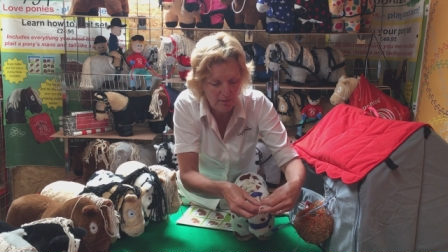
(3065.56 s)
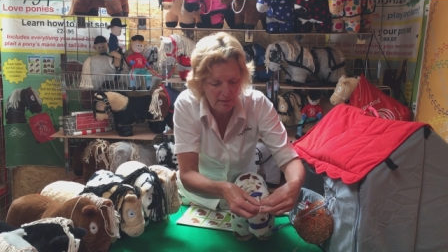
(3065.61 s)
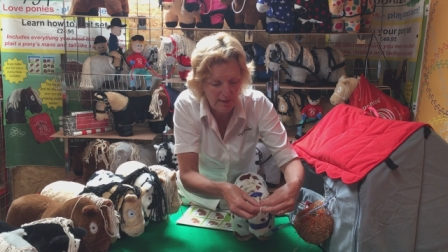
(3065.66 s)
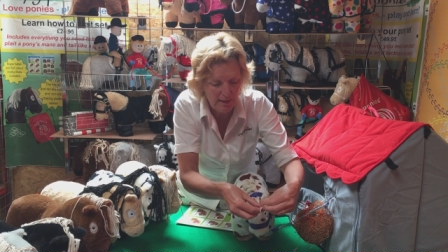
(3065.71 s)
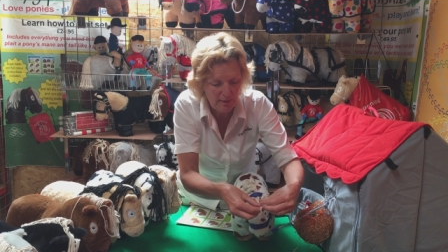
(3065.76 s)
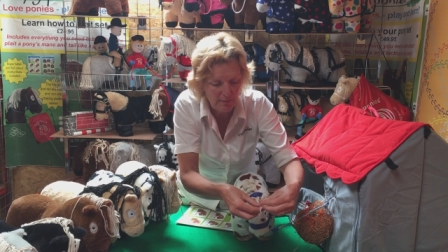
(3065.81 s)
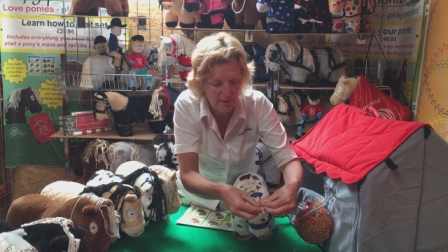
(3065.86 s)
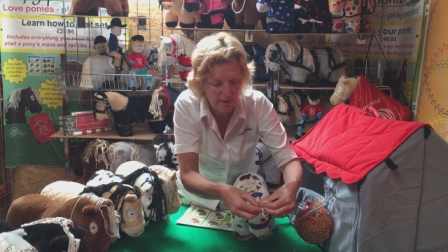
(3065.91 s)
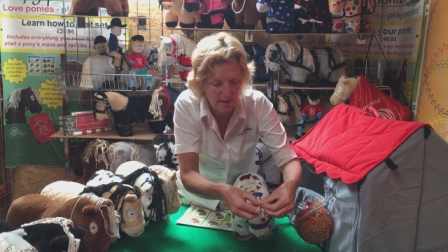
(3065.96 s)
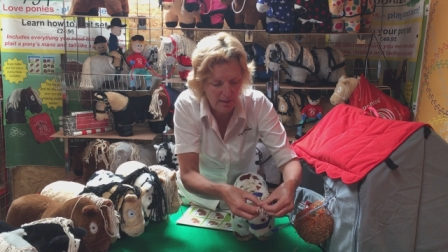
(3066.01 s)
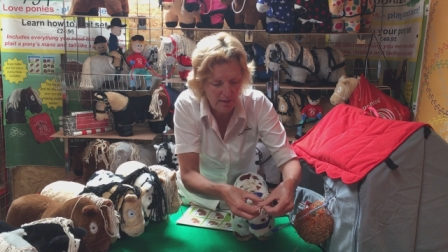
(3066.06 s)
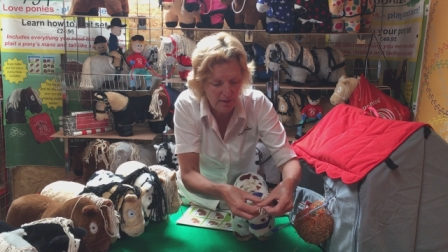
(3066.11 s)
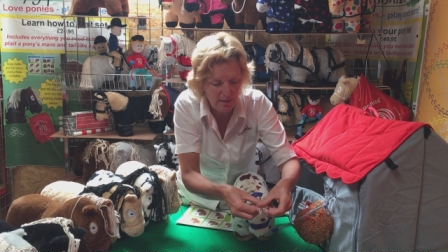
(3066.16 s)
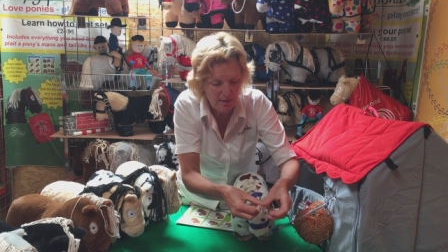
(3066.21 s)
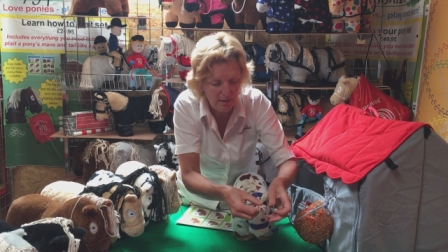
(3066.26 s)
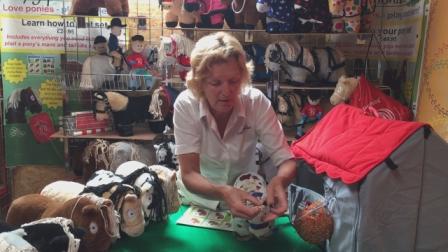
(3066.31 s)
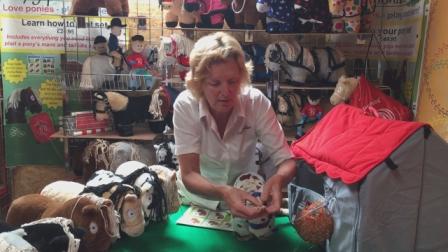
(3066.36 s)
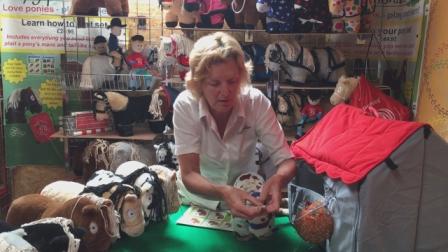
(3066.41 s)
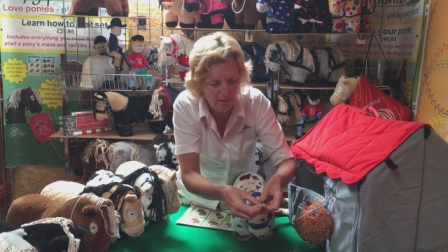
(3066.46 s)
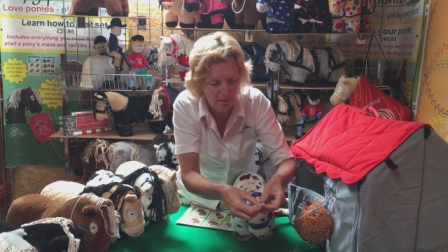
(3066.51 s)
There we are.
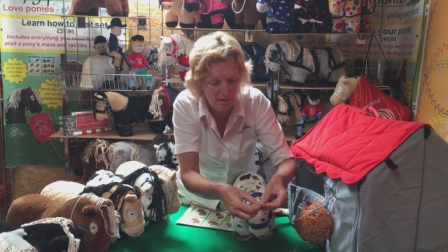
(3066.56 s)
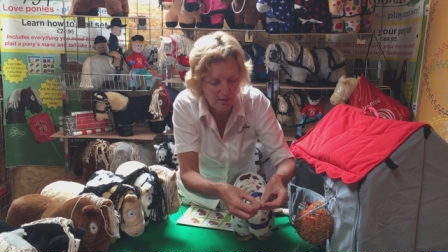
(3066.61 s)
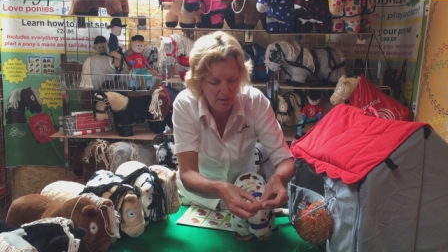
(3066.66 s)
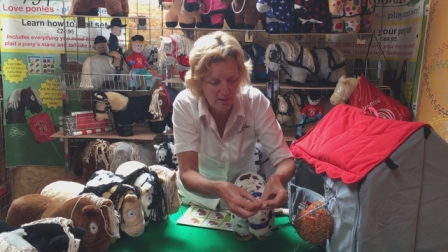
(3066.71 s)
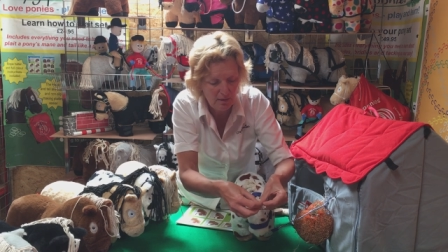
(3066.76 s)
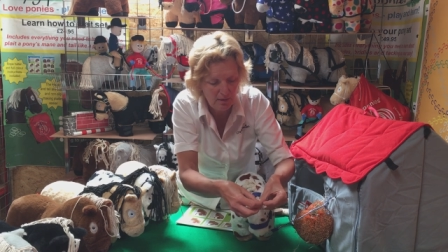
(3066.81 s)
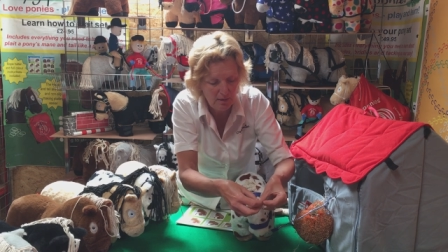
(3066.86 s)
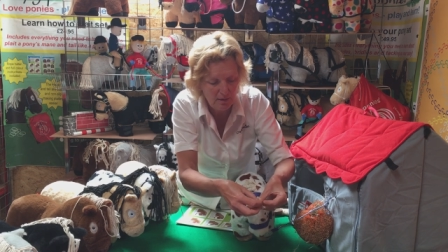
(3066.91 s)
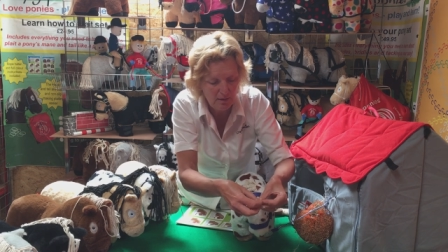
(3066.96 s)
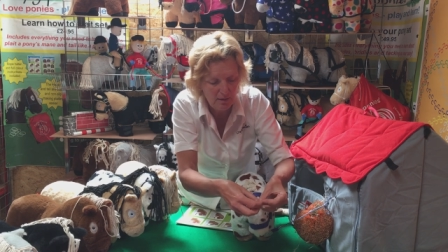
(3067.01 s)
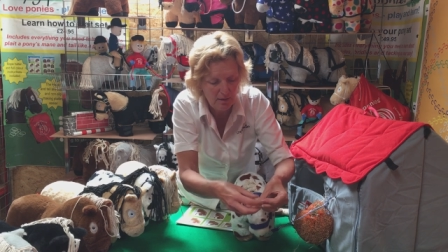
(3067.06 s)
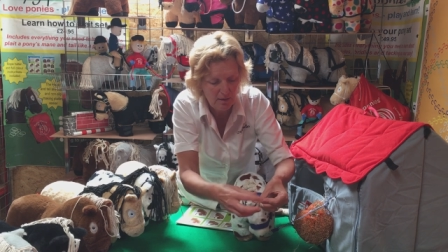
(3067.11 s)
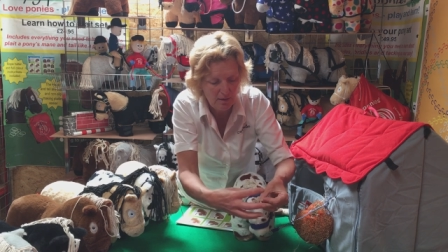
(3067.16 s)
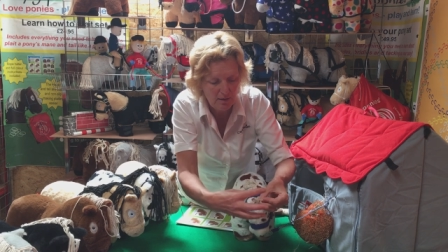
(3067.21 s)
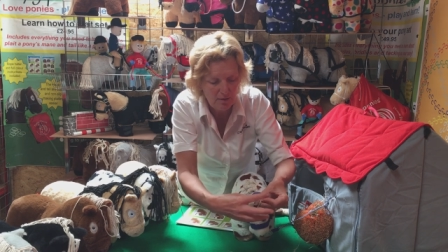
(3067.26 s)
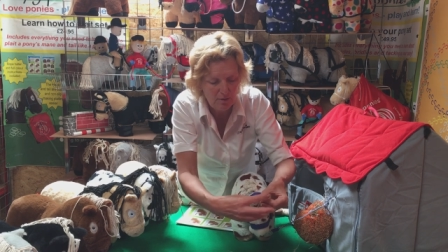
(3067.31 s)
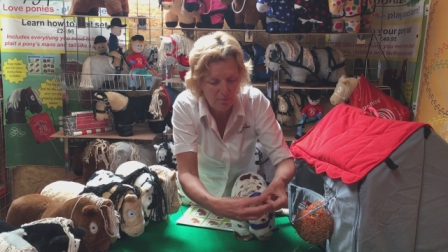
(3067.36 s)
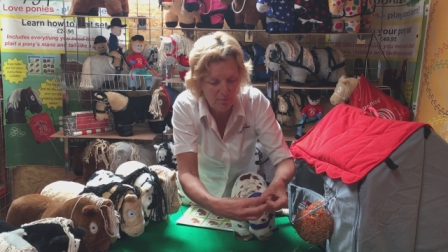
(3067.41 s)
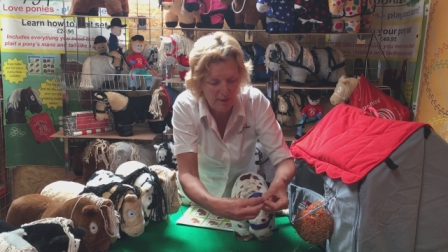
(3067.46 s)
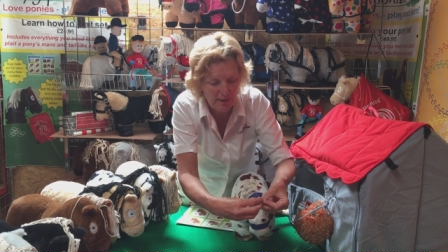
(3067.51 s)

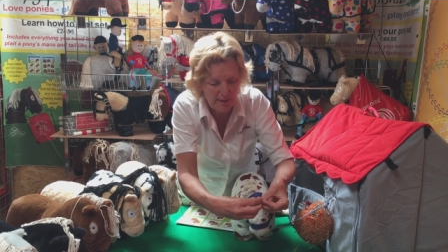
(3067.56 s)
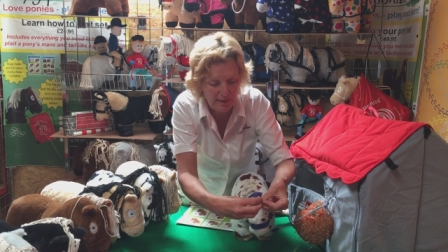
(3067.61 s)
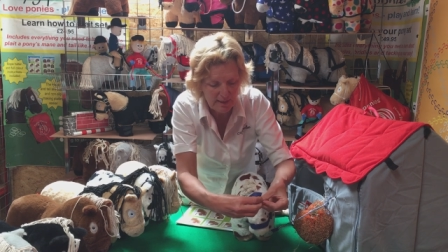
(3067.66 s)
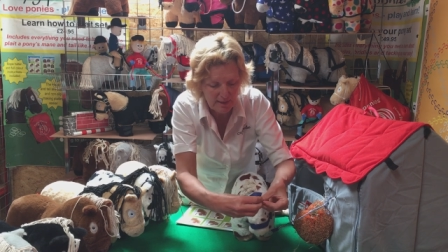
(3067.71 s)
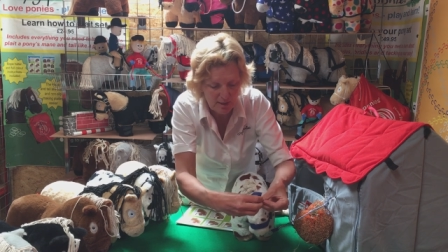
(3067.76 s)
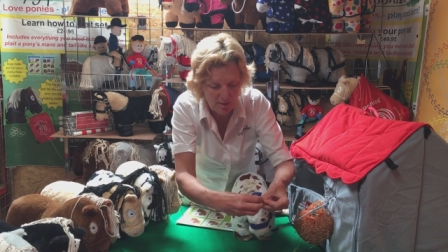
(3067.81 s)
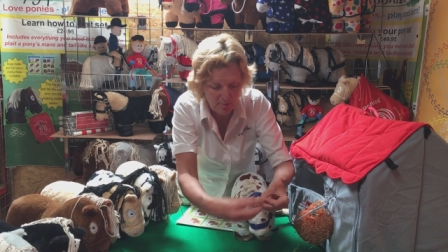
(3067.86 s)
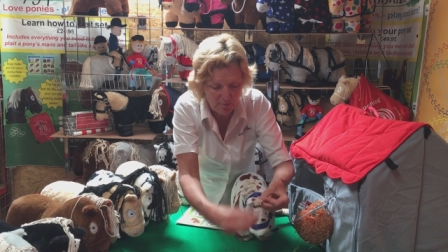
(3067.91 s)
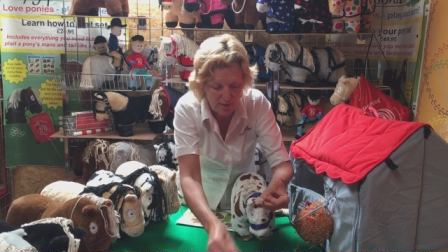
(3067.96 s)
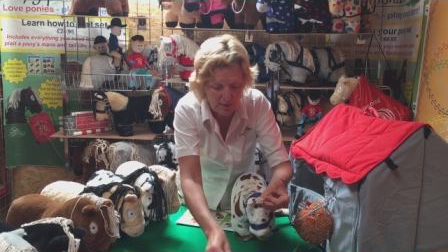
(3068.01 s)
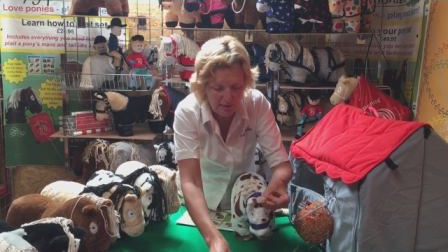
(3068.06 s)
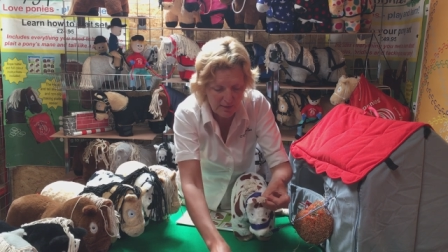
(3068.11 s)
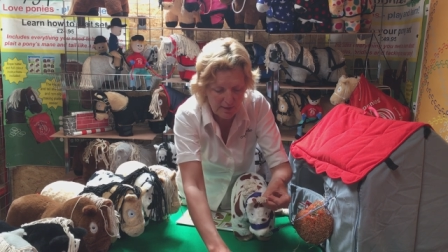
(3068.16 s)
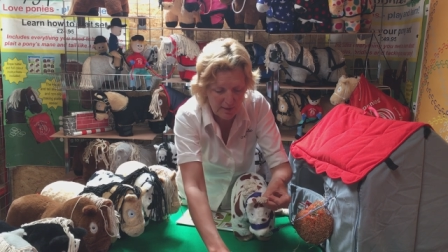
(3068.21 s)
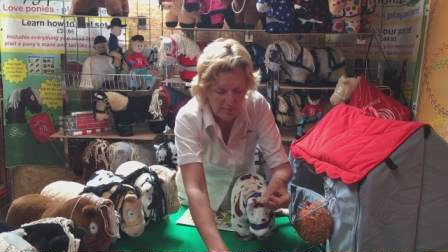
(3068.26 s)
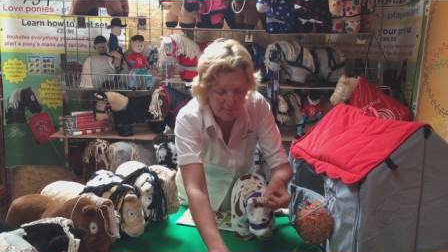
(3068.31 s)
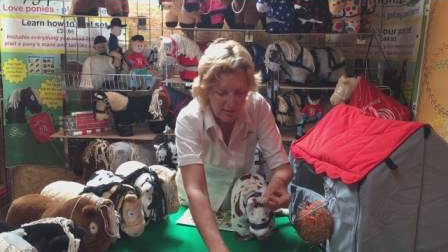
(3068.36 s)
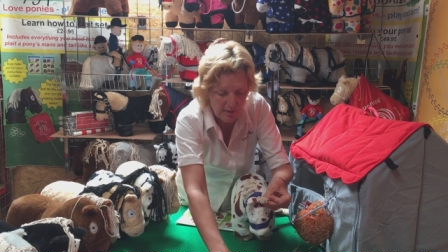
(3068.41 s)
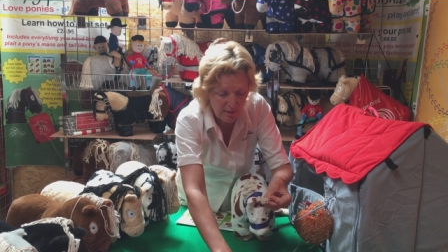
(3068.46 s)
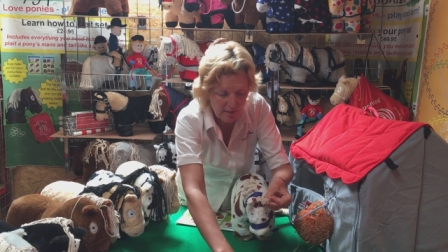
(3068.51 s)
When you get to the
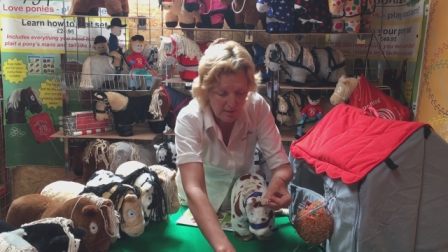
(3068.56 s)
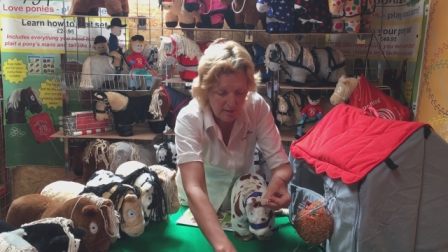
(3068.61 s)
bottom,